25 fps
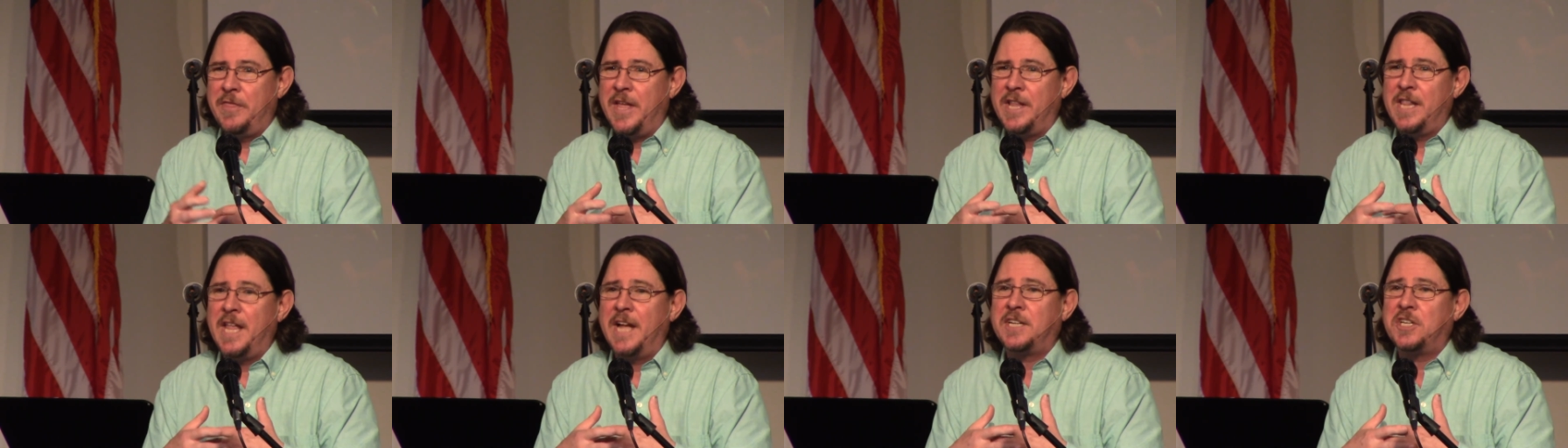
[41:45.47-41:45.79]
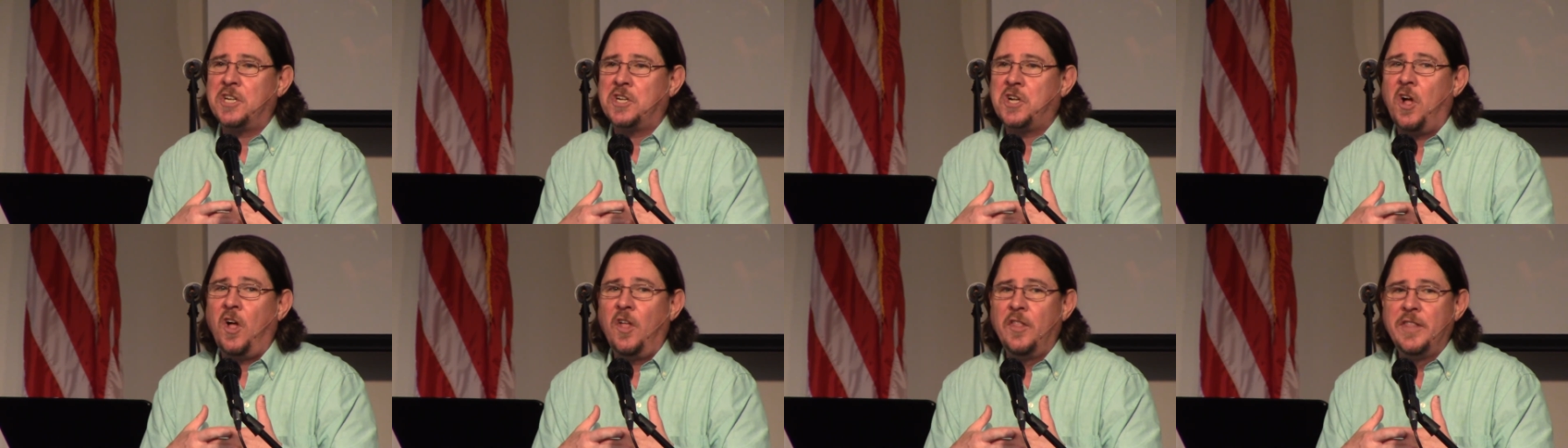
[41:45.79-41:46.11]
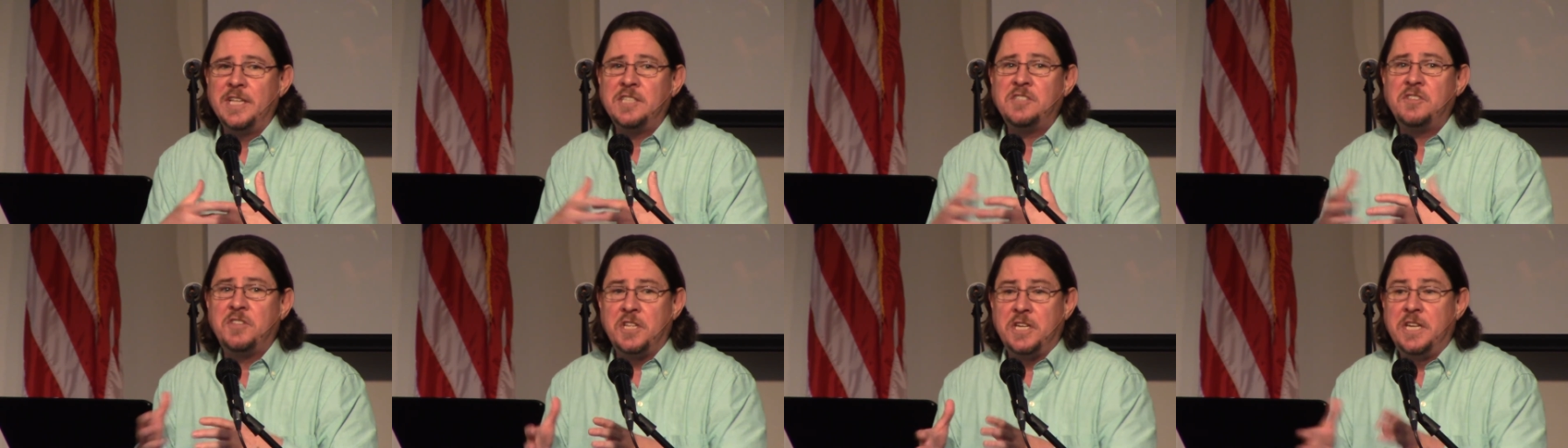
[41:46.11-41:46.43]
they like to call
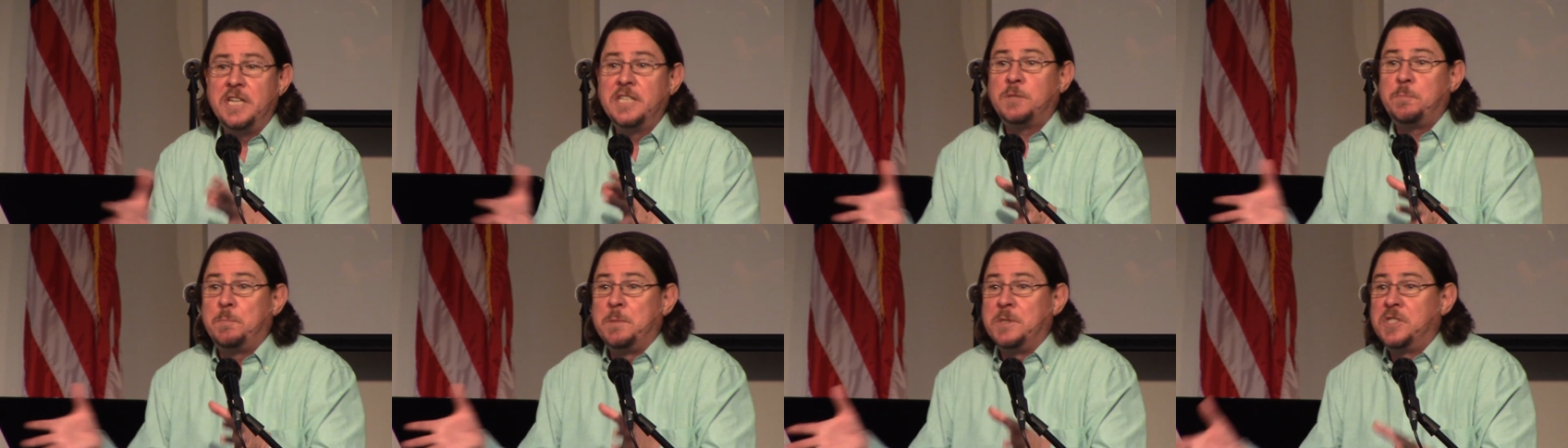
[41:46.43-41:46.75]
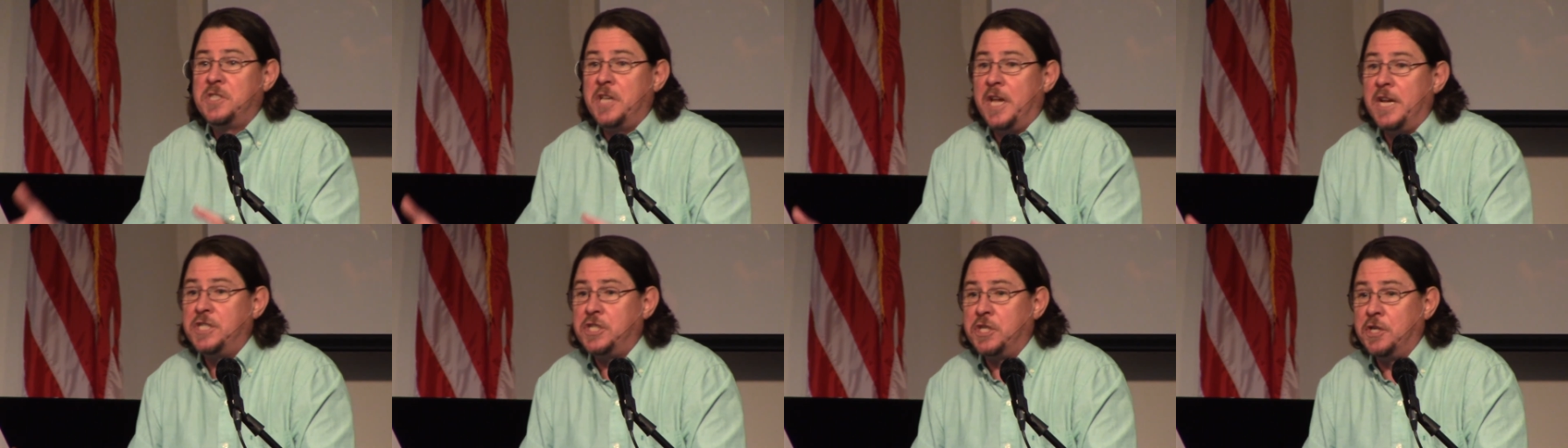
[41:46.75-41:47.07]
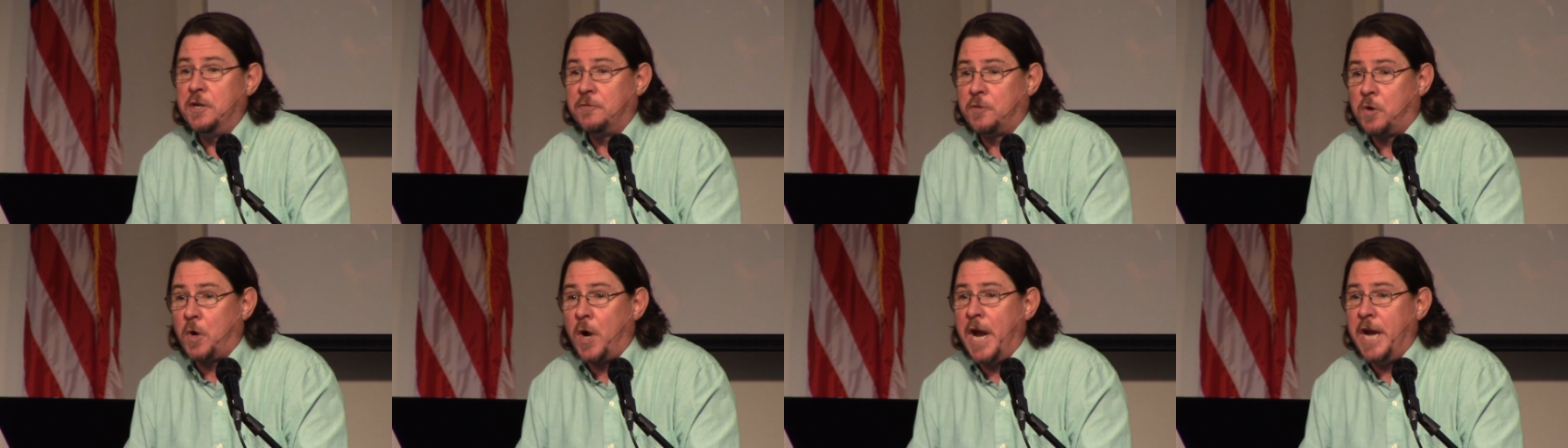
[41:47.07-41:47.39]
this the
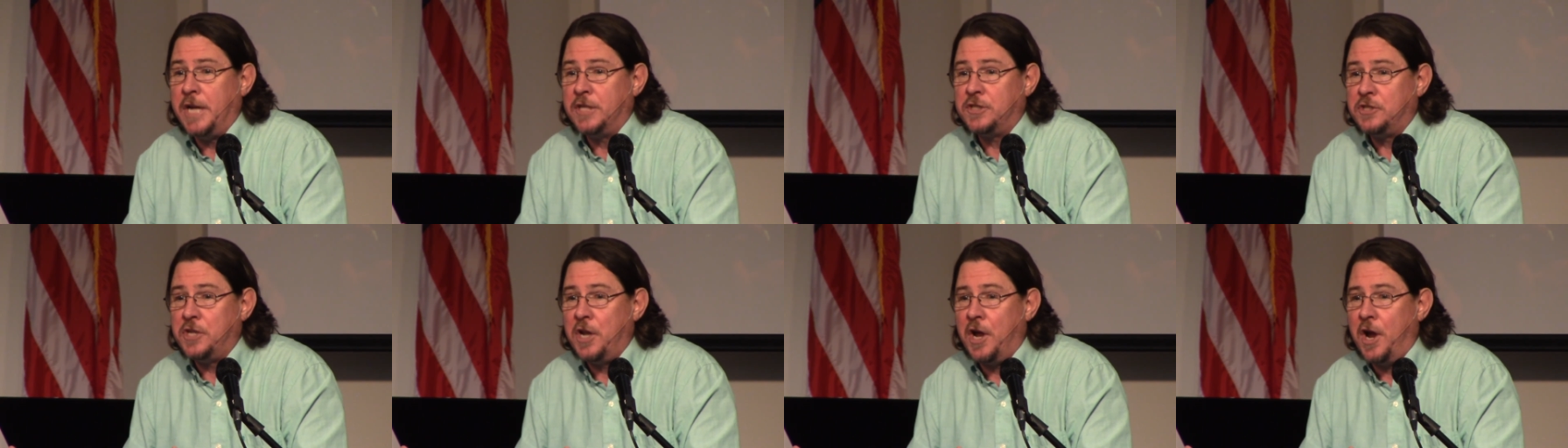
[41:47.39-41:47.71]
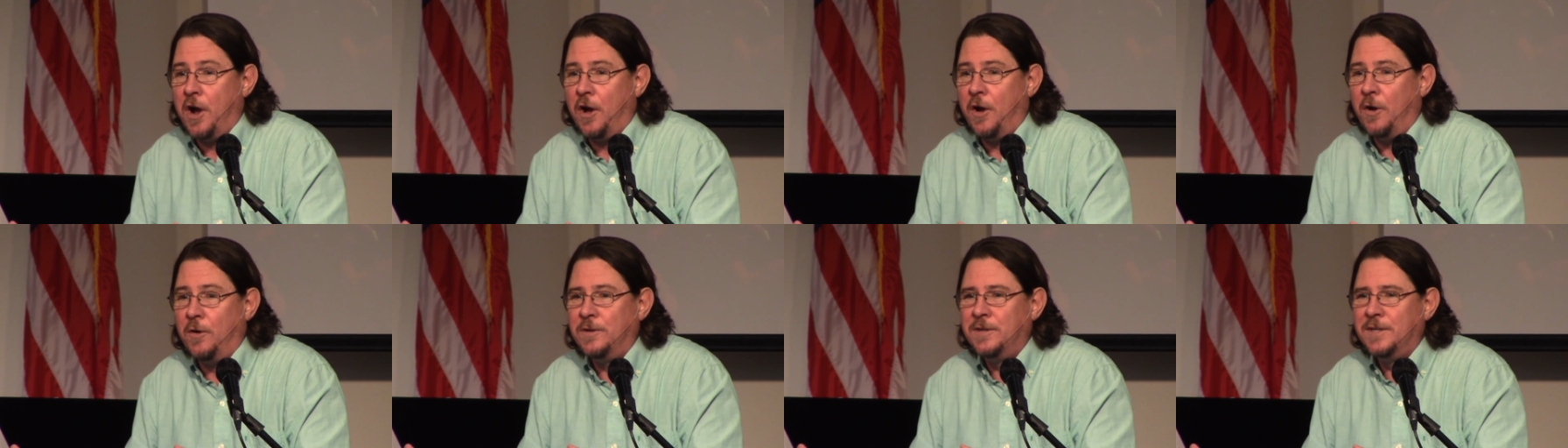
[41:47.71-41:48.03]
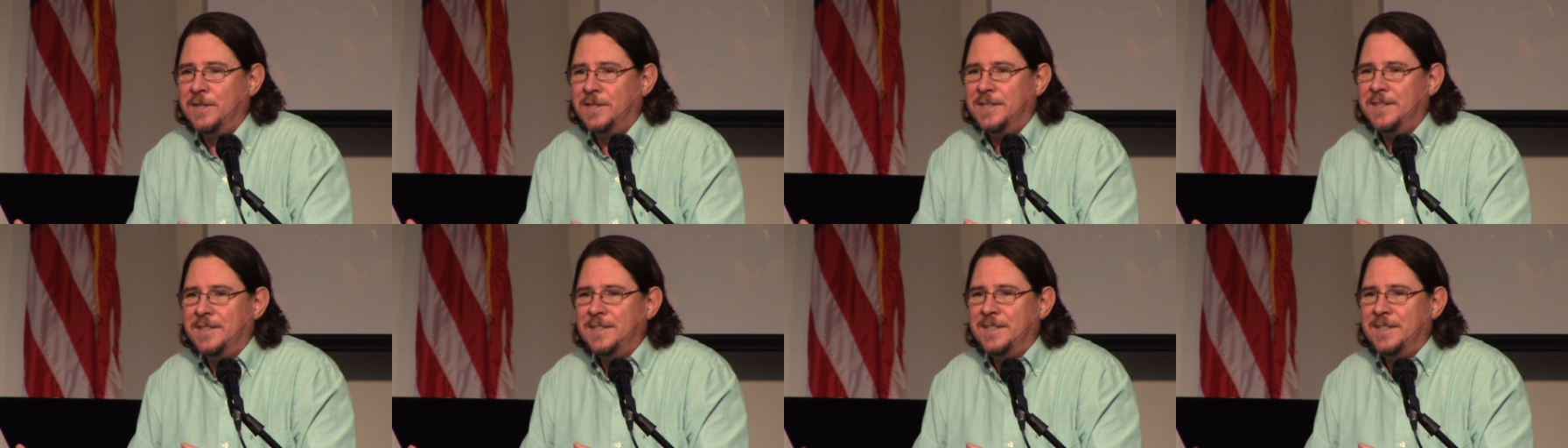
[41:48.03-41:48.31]
dispensation of grace now,